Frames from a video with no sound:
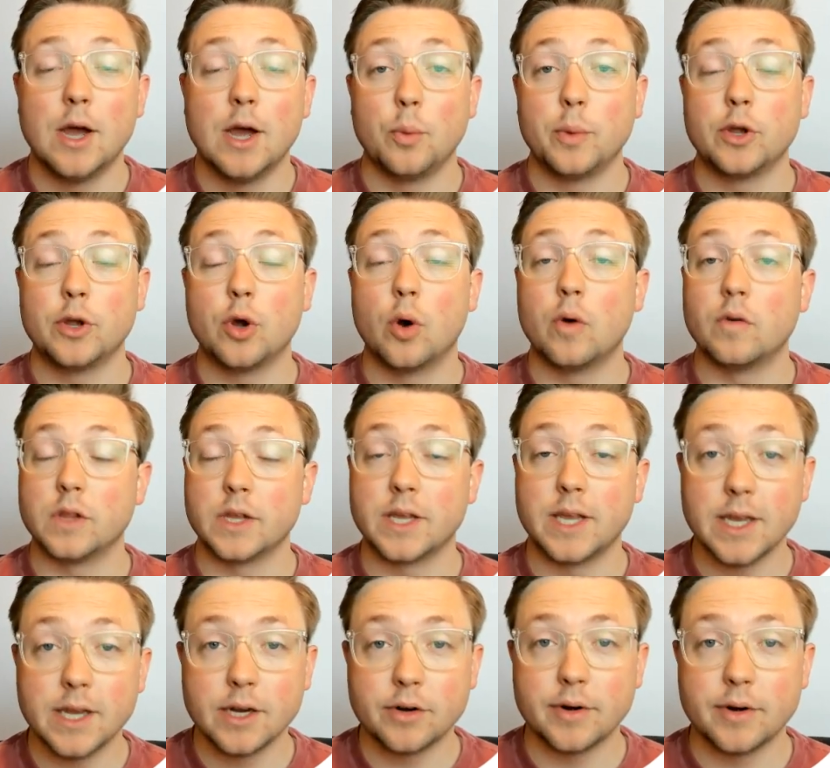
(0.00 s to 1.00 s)
We go over the
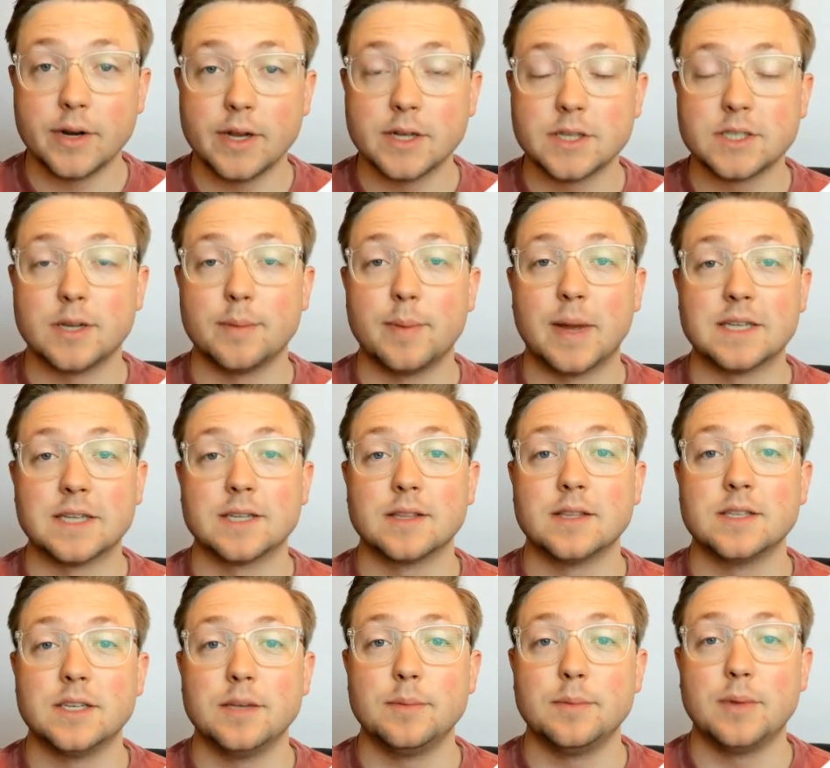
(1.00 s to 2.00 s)
key ingredients to passing
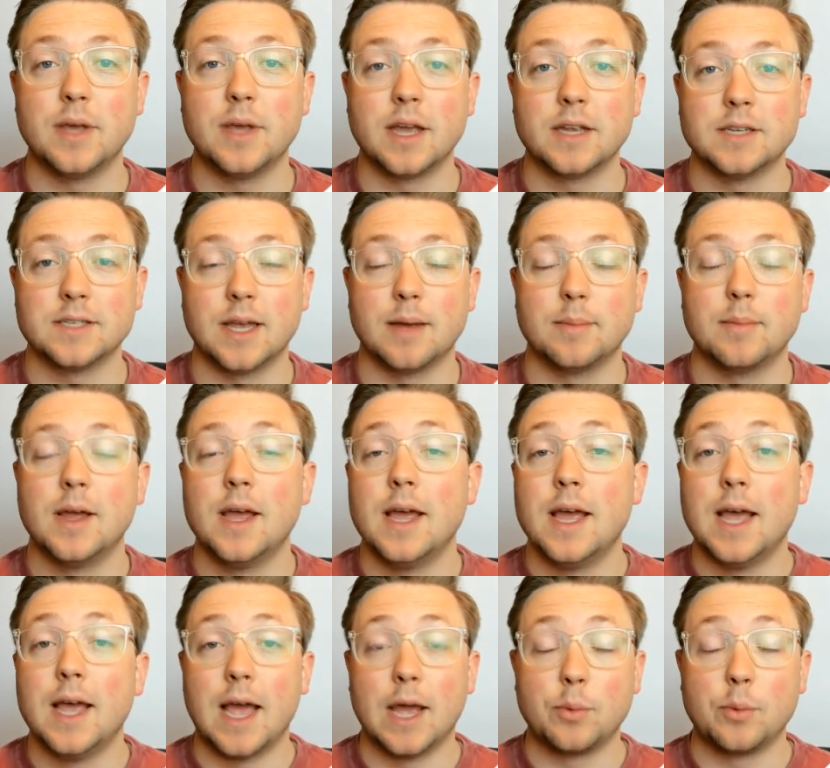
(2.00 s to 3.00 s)
the CPA exam,
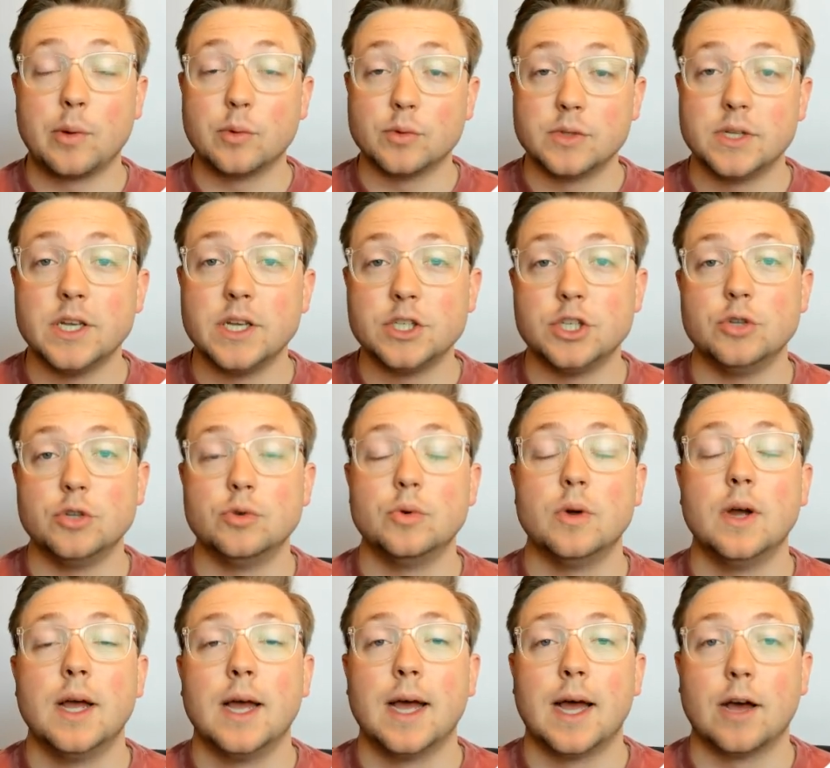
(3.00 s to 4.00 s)
and we will teach you
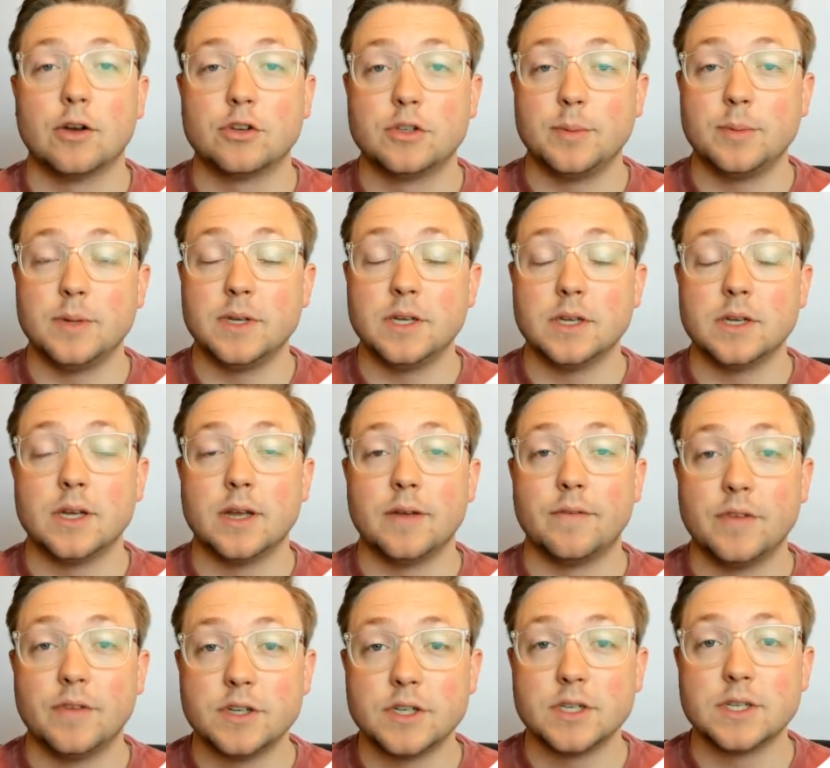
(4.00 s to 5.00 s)
how to be
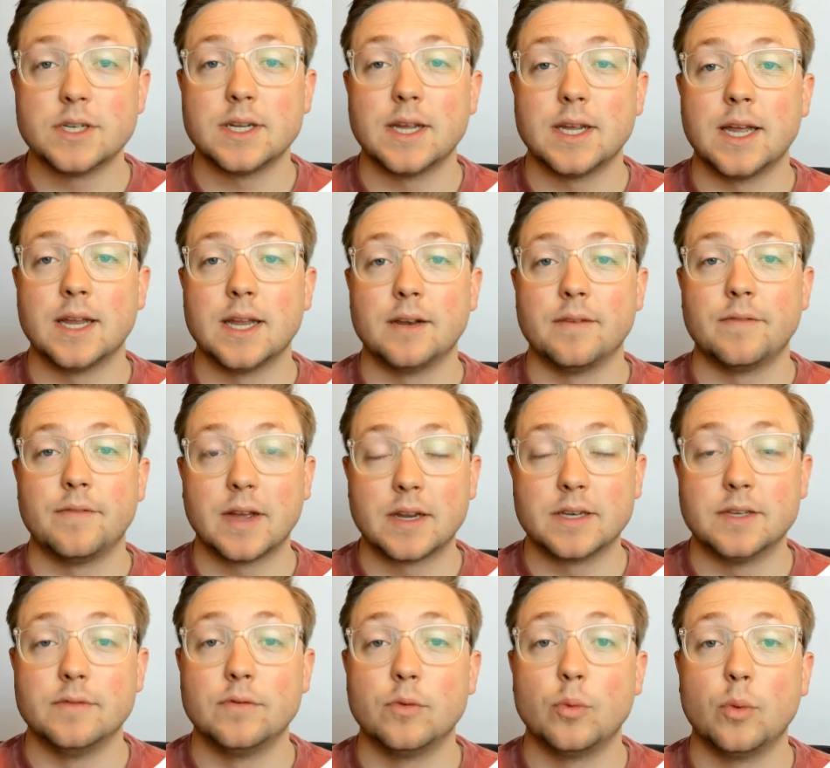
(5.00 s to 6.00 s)
efficient and
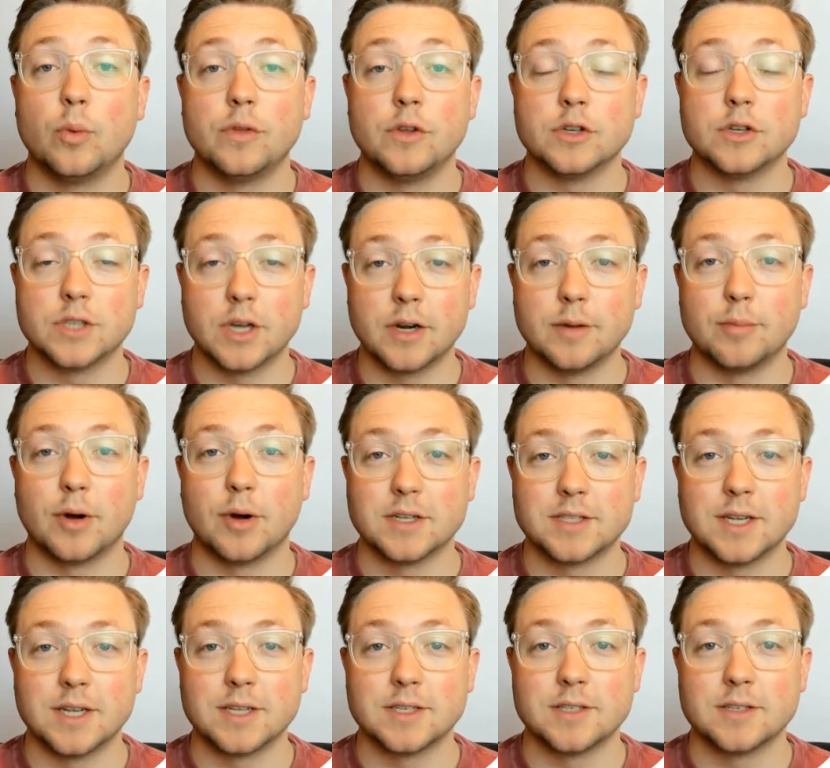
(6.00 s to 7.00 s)
effective with your study
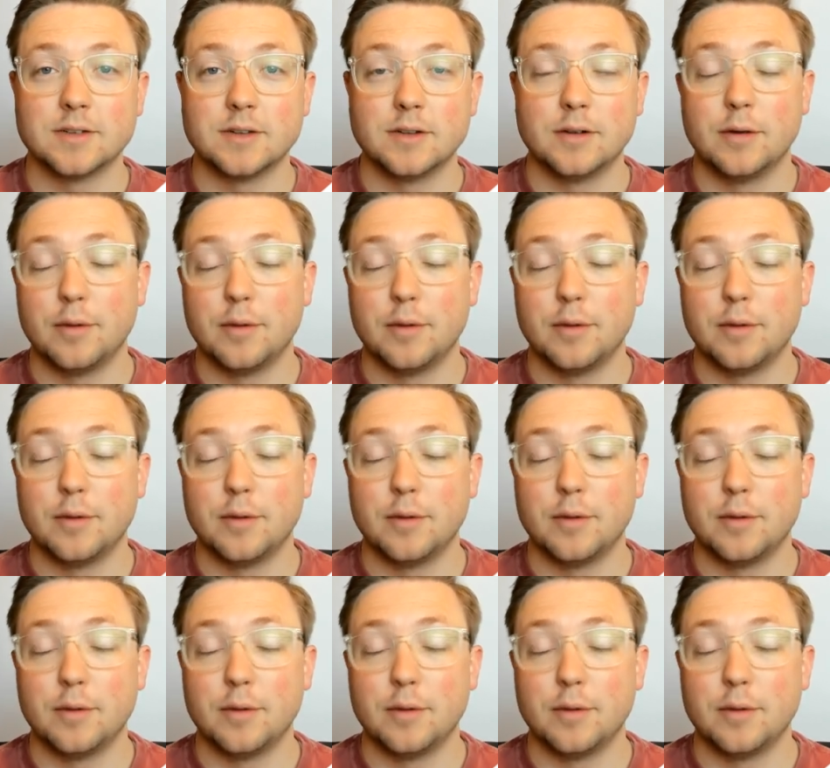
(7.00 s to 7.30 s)
process.